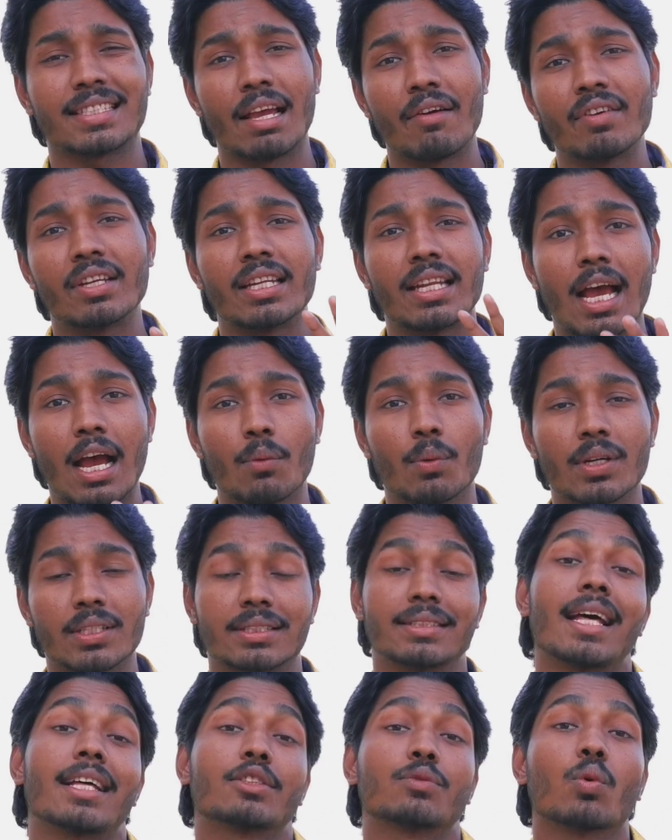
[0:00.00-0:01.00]
for 17
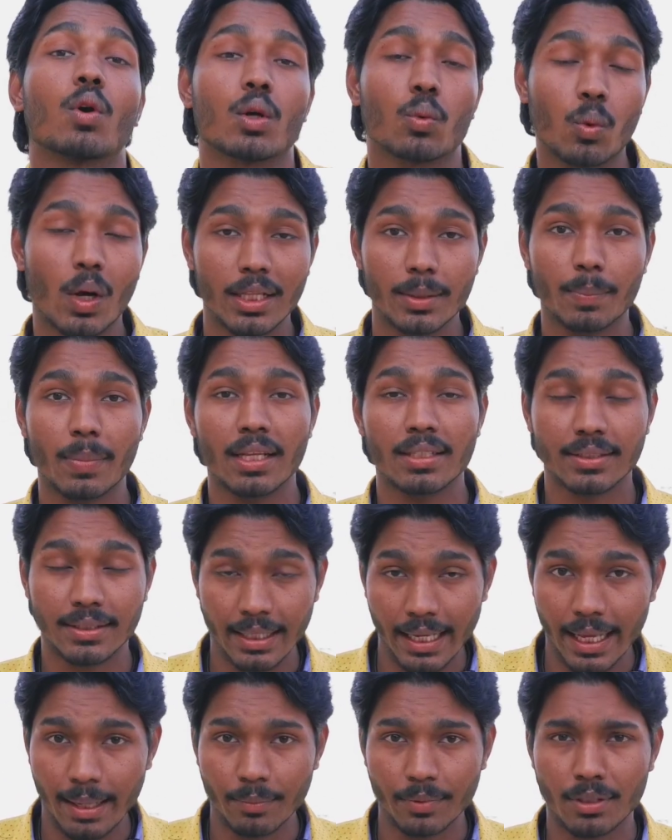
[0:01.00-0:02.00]
hours. That's what
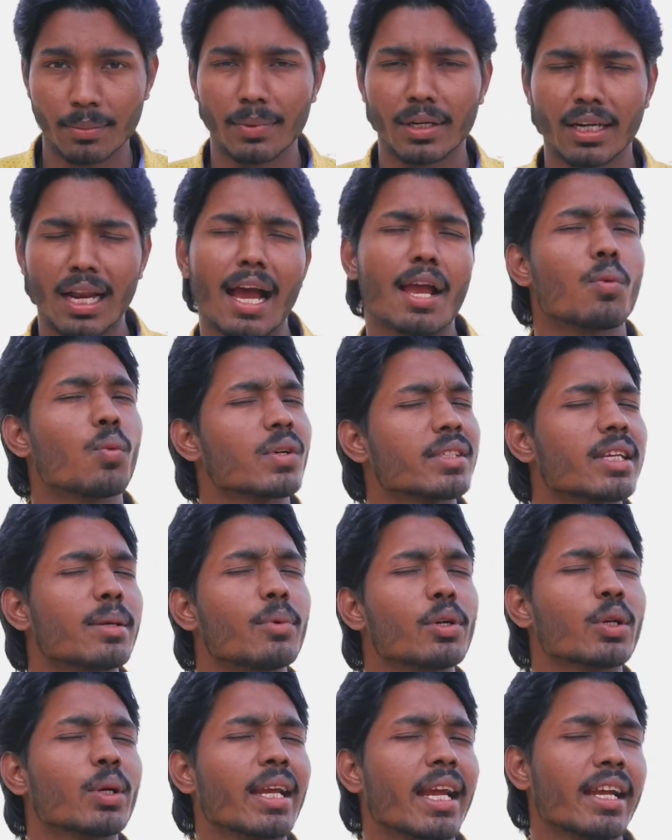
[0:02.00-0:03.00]
OnePlus claims, but I was
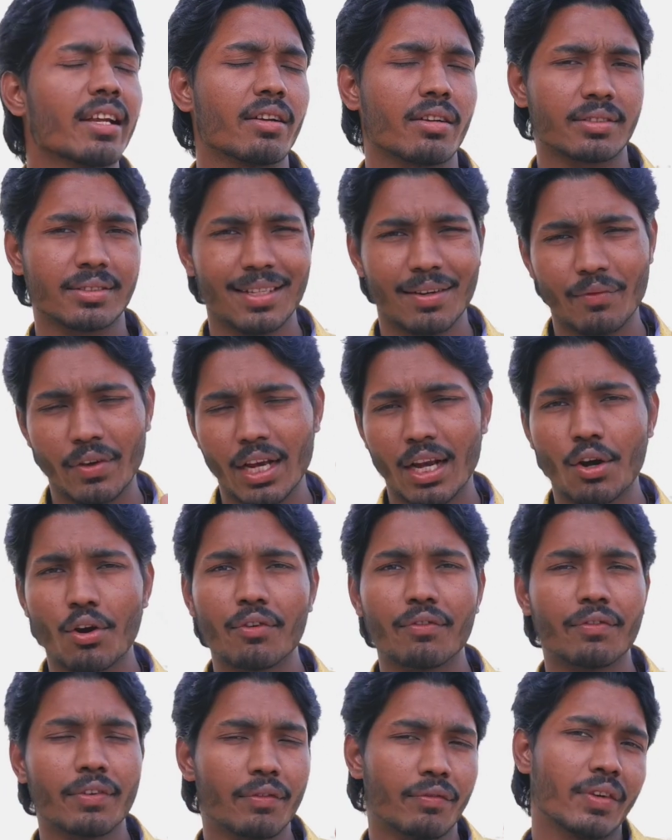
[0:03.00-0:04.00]
able to get somewhere
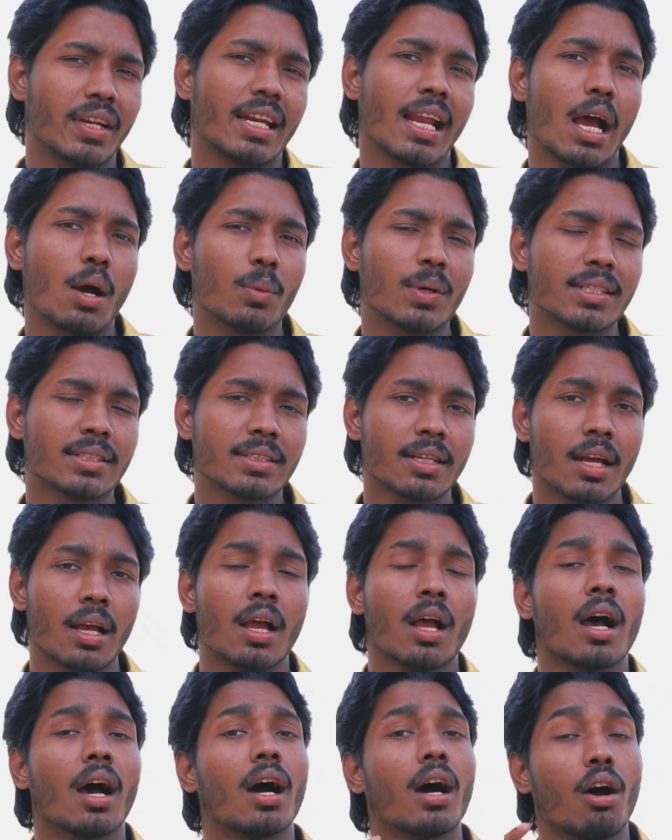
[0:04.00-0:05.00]
around 15 hours.
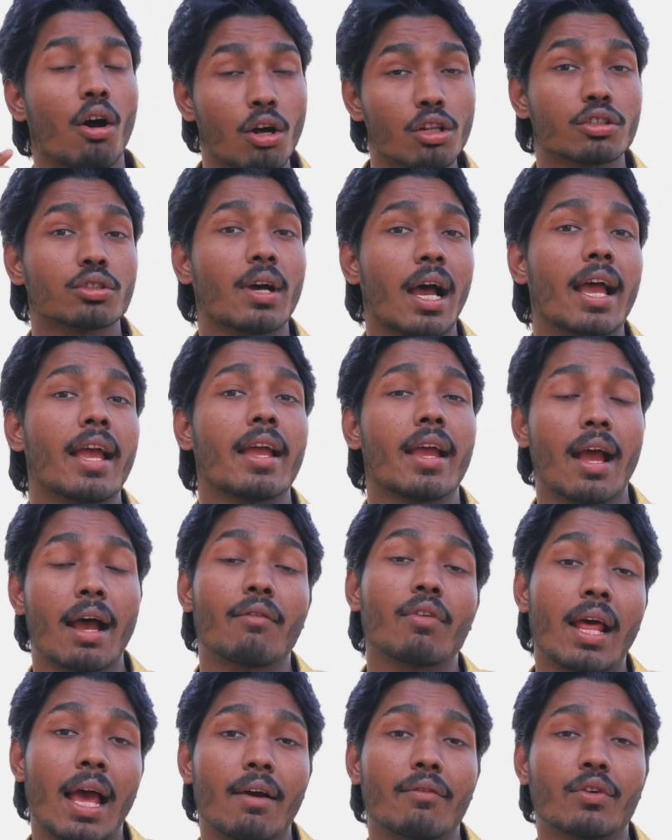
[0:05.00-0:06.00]
Also, I
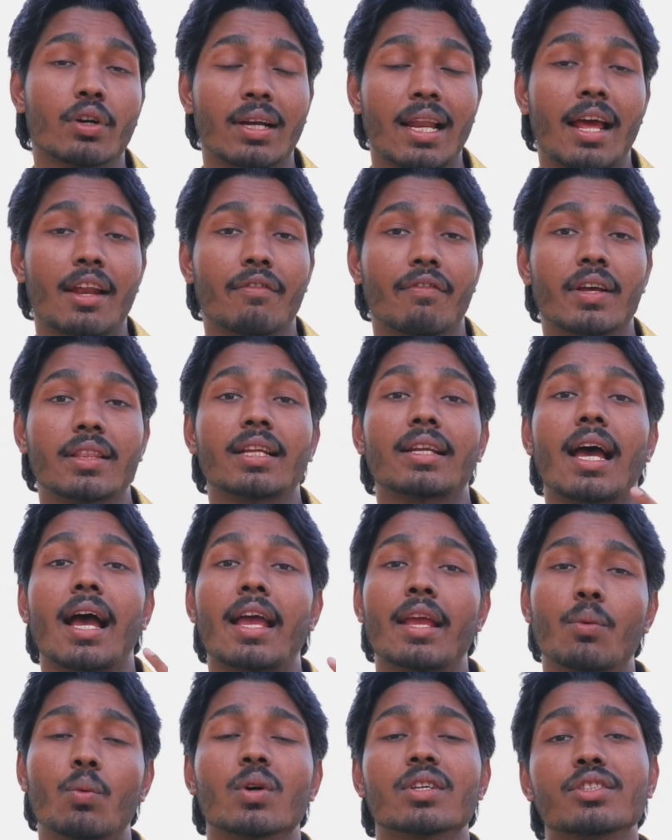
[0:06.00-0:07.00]
would have to clarify that
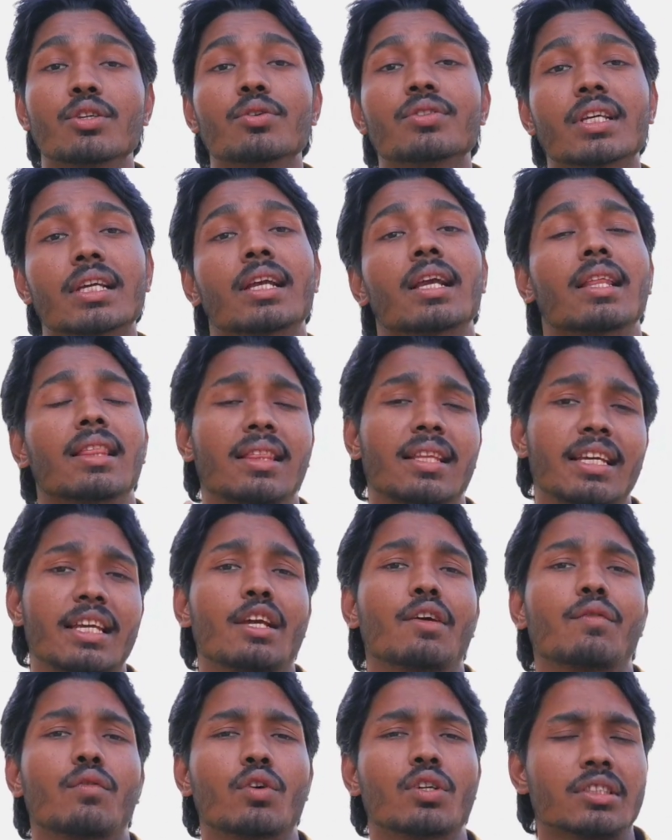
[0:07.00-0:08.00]
I was using
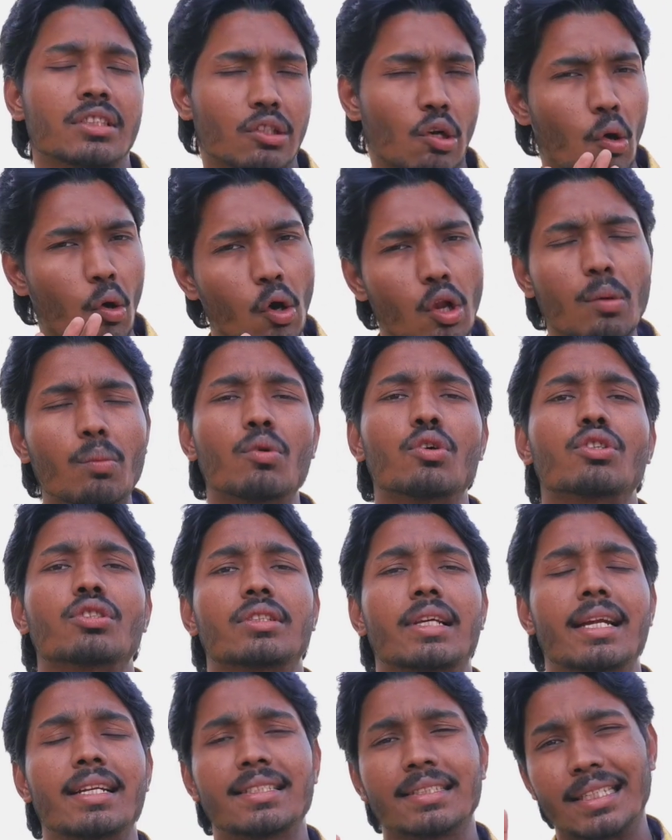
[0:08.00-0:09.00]
the earphones
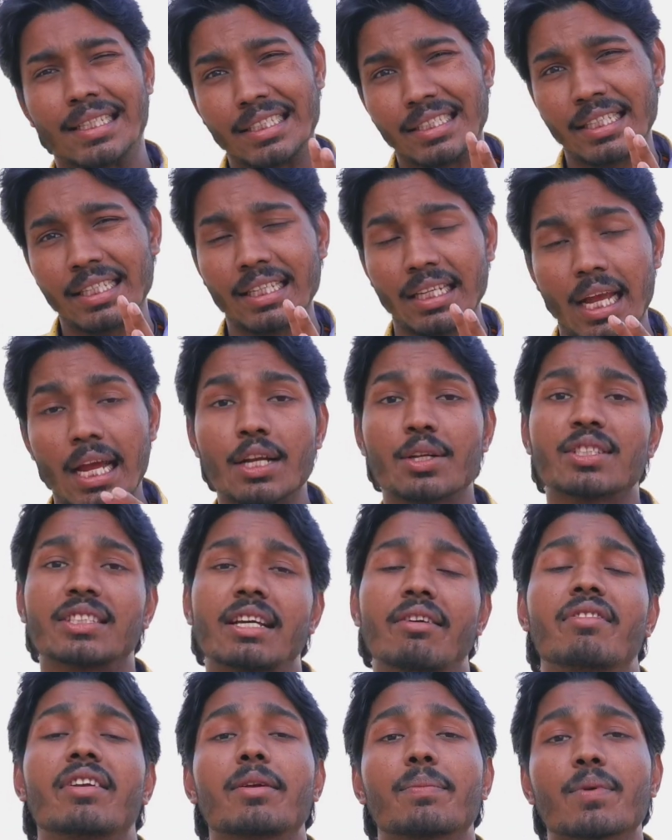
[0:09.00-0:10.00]
almost at 60
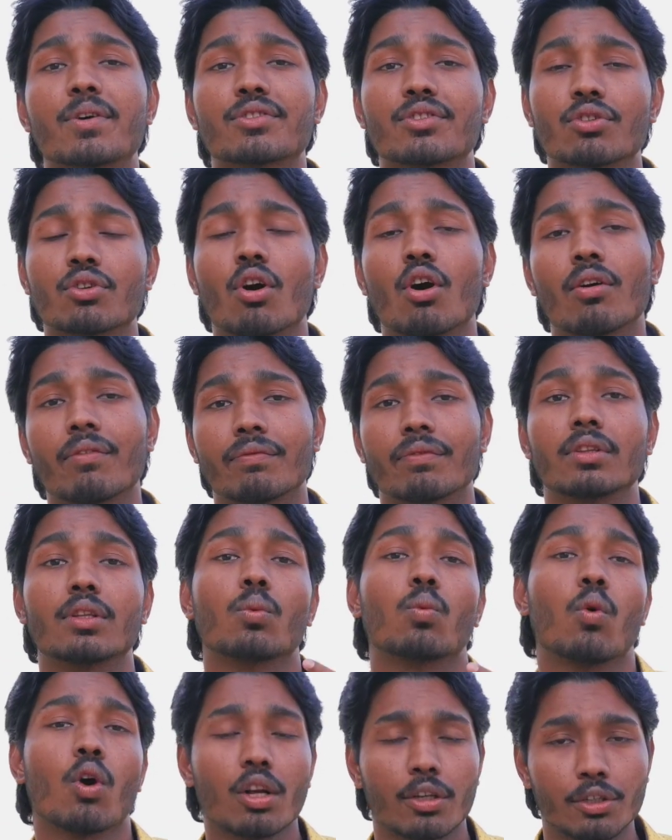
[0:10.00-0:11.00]
to 70% of
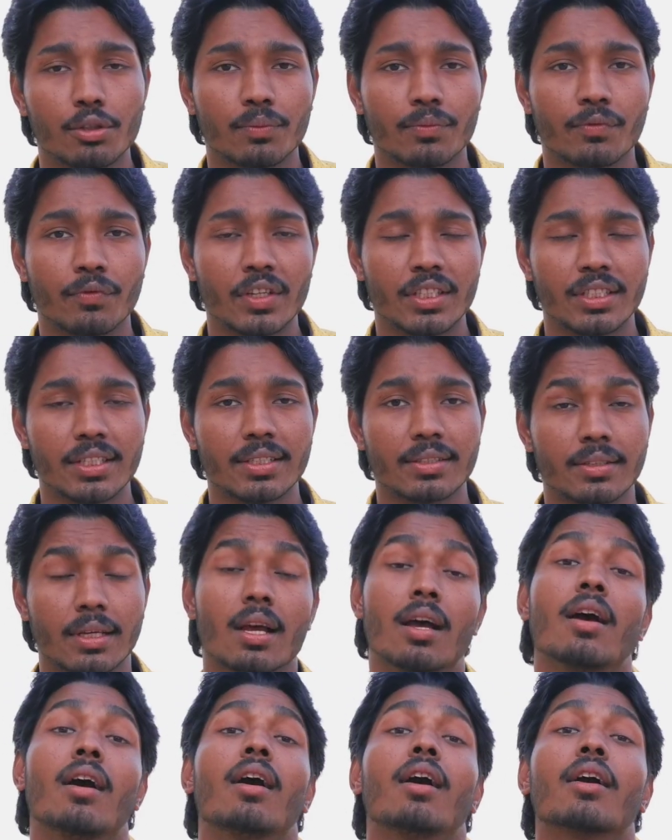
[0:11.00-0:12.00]
the volume, which
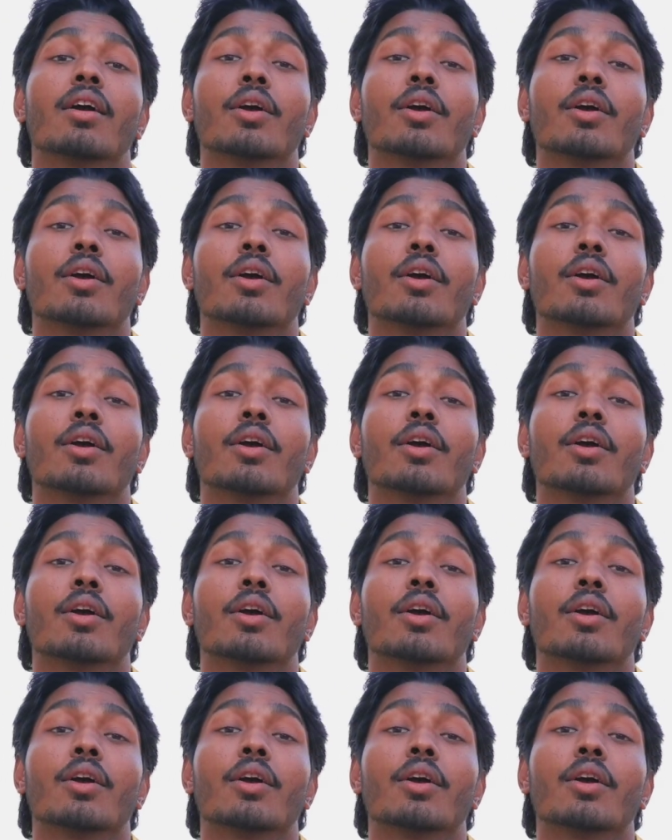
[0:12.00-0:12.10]
is